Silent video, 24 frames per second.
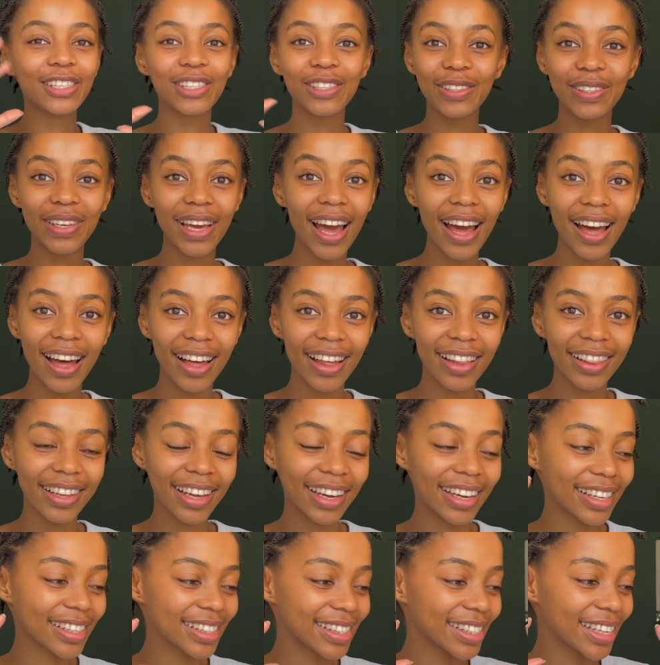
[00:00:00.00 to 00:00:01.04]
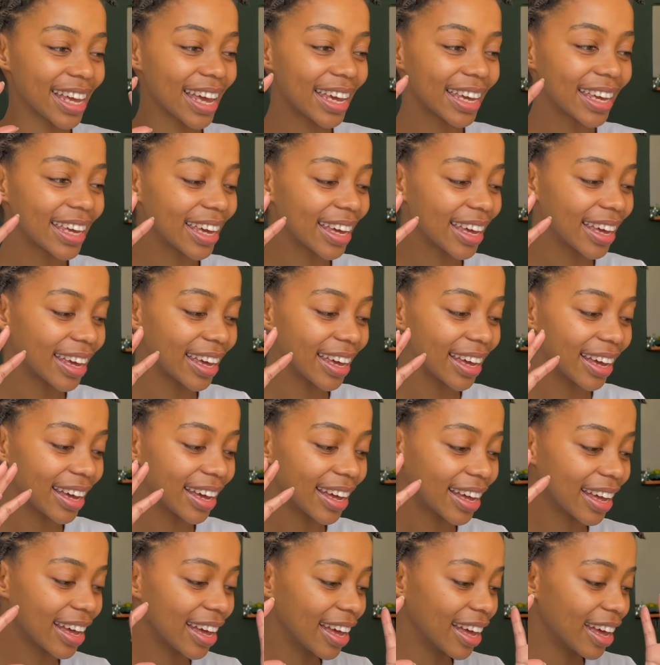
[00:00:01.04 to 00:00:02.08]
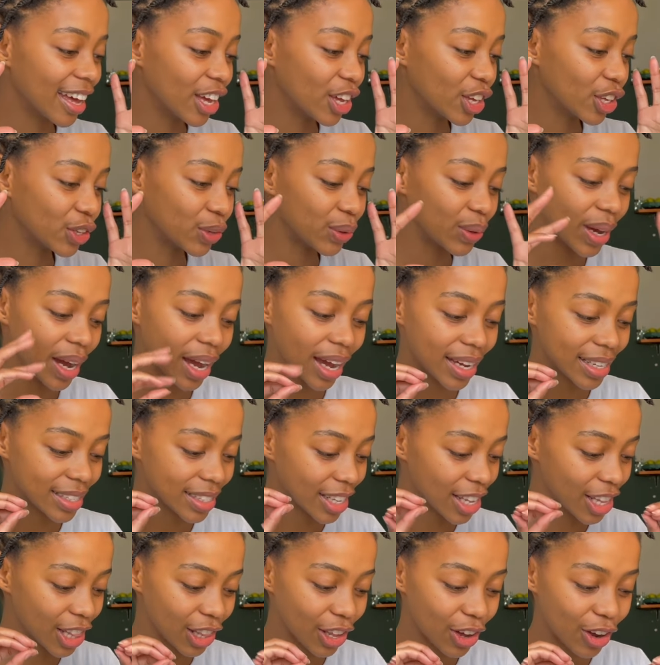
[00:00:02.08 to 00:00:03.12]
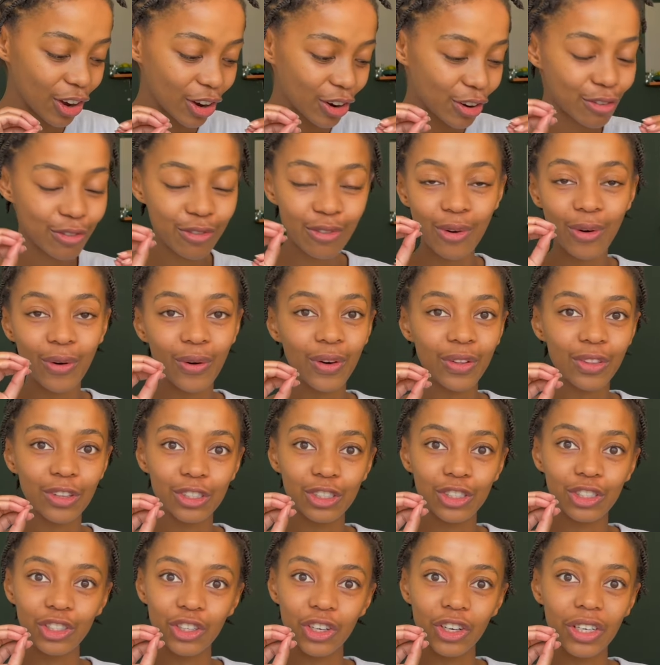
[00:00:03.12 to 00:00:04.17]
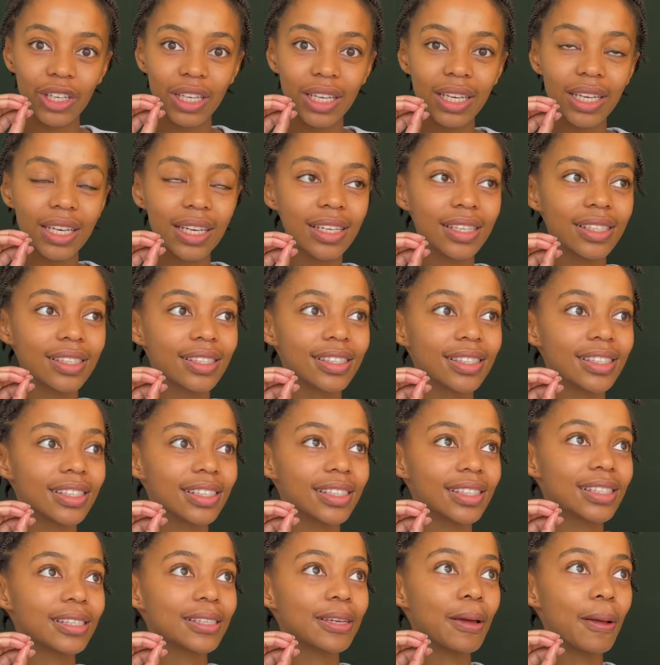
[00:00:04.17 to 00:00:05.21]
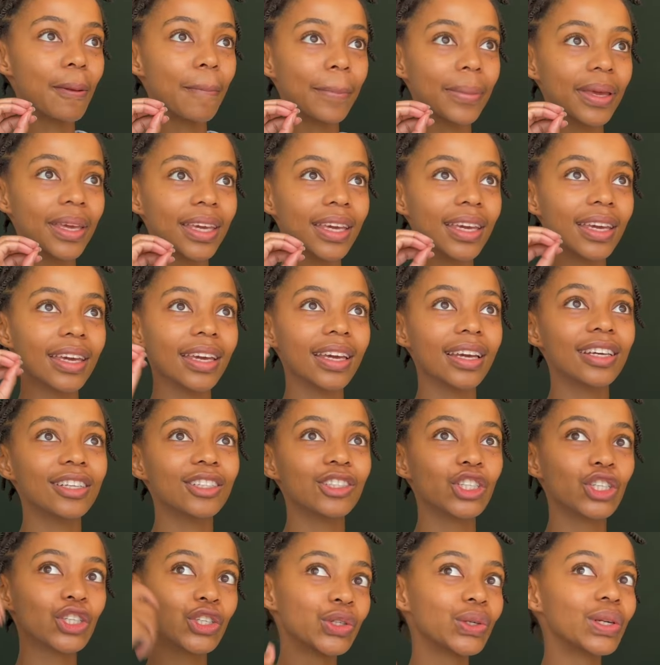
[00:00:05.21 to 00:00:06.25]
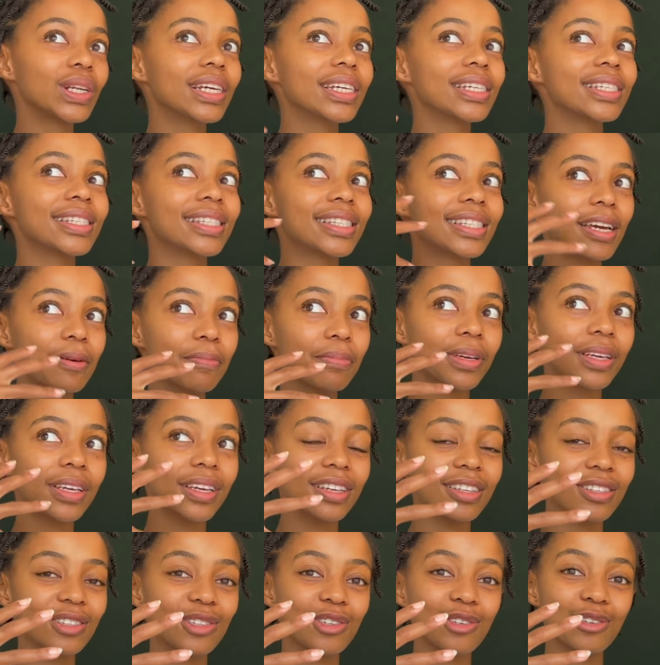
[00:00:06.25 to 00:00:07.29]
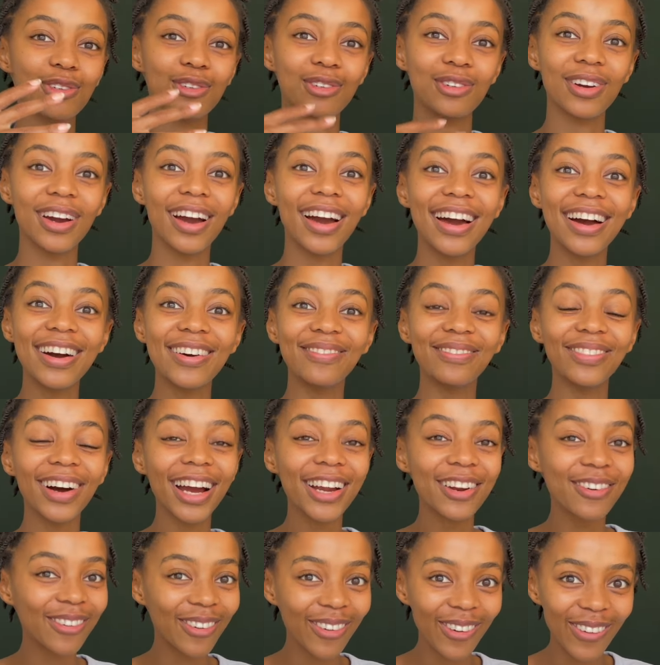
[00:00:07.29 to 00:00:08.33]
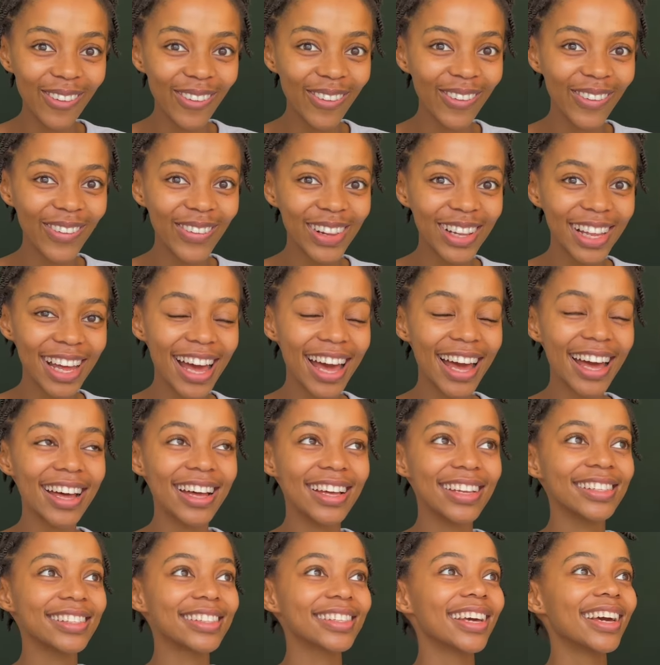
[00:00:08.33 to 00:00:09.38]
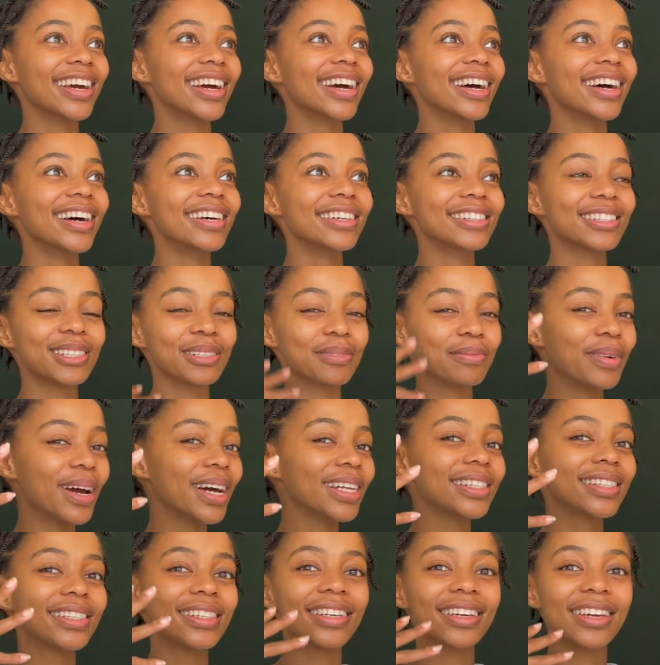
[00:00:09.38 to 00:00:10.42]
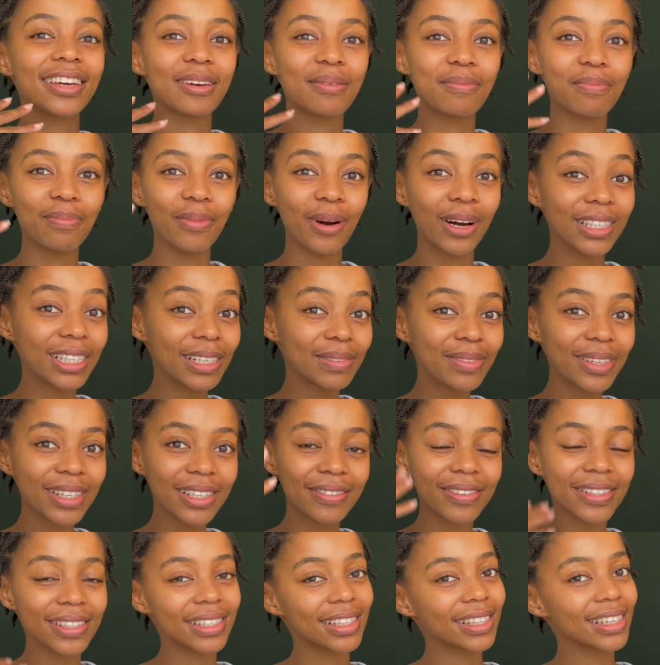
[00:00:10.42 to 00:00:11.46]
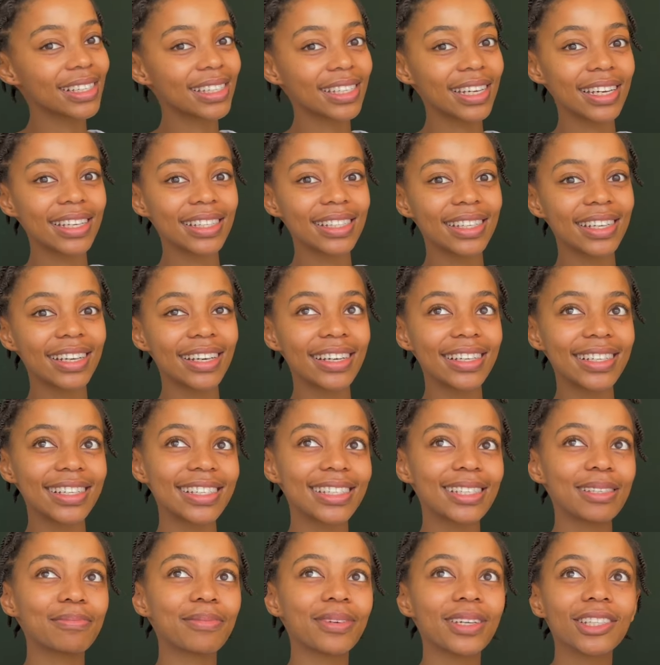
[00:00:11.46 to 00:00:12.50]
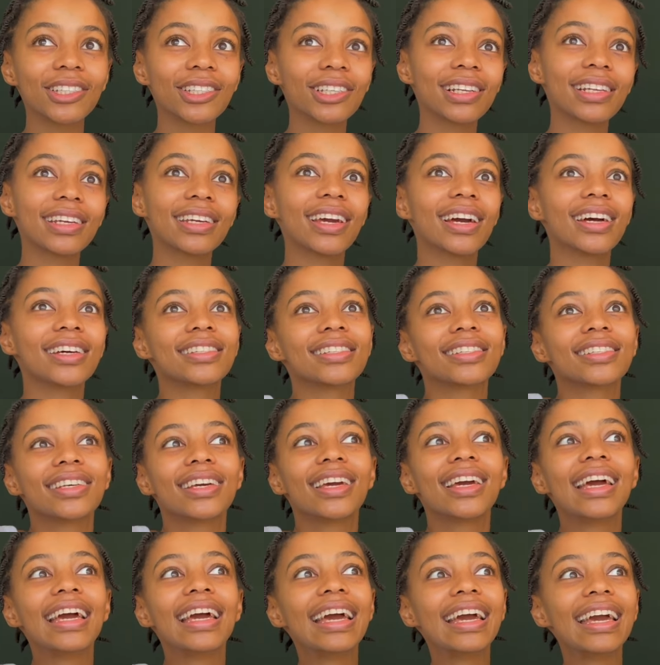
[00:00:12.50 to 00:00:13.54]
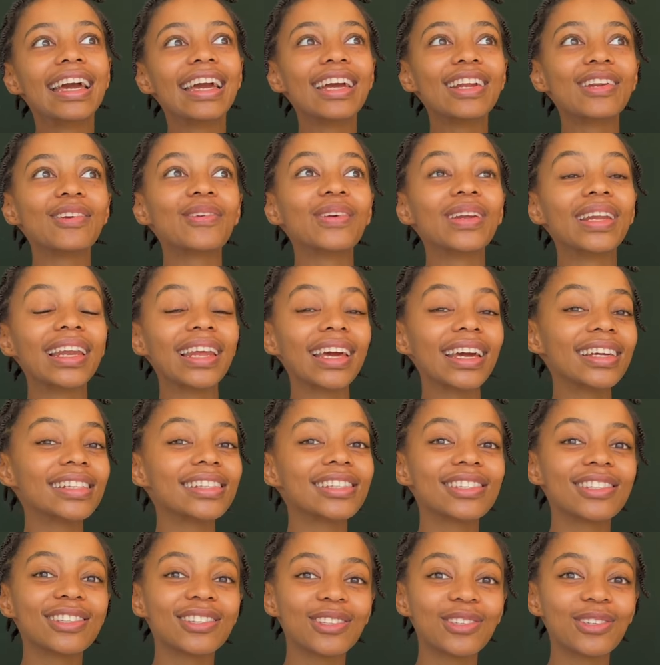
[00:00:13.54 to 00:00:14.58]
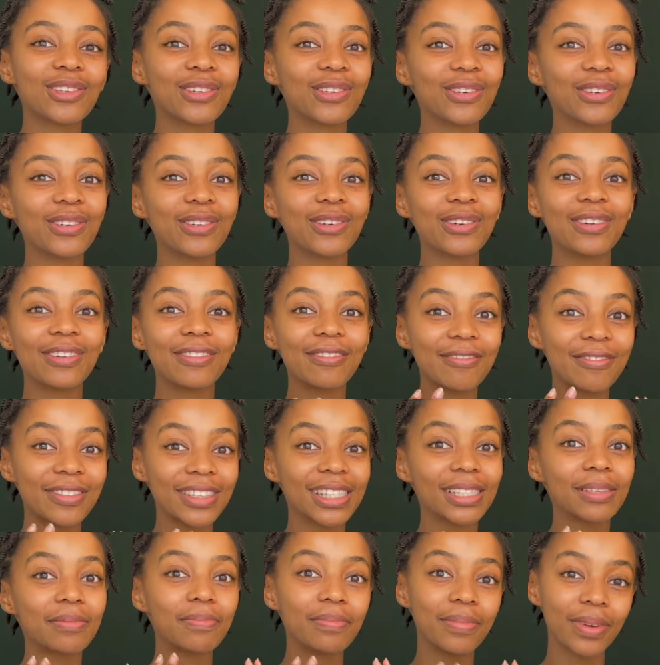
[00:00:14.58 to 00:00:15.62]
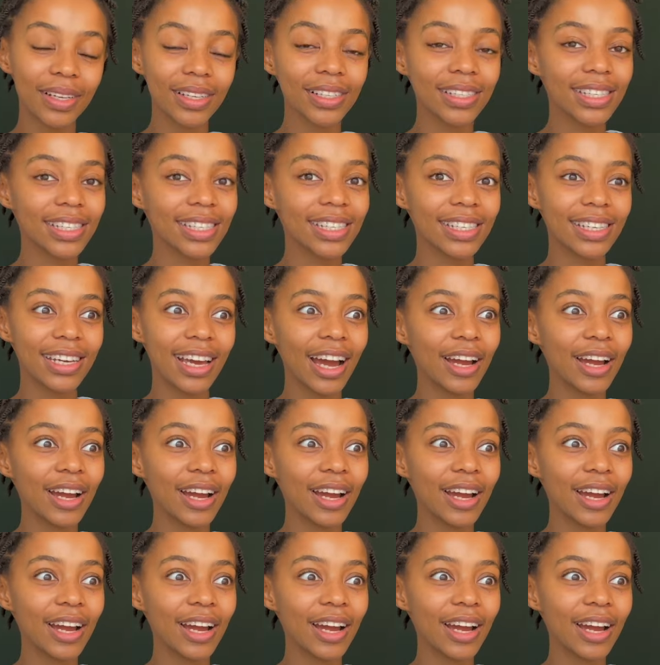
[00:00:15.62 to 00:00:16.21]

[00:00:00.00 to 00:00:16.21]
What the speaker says: So yeah, like, taking you guys along for this journey is just me truly stepping into my role as a somatic embodiment facilitator, especially as it relates to visibility.